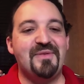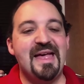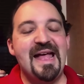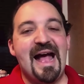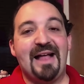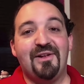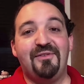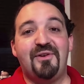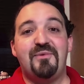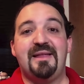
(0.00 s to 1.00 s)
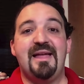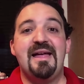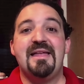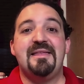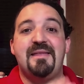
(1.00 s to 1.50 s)
and also when
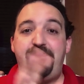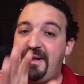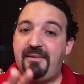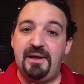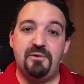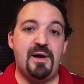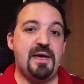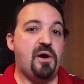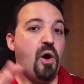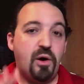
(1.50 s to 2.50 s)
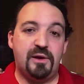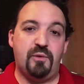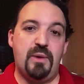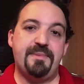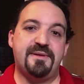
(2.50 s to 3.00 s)
the PWA or the
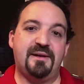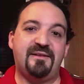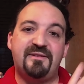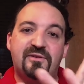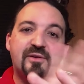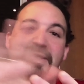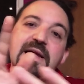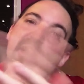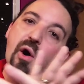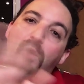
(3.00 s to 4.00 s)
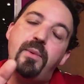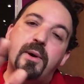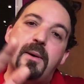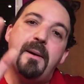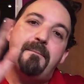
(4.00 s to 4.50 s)
website is totally covered
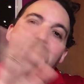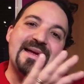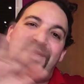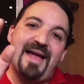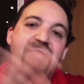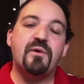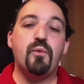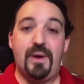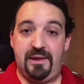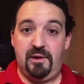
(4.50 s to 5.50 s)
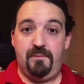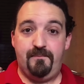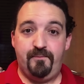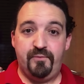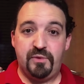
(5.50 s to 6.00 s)
by another window.
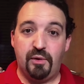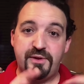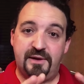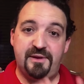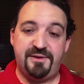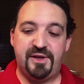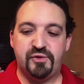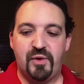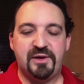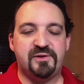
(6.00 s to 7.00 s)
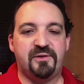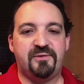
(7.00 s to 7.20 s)
Those are the situations.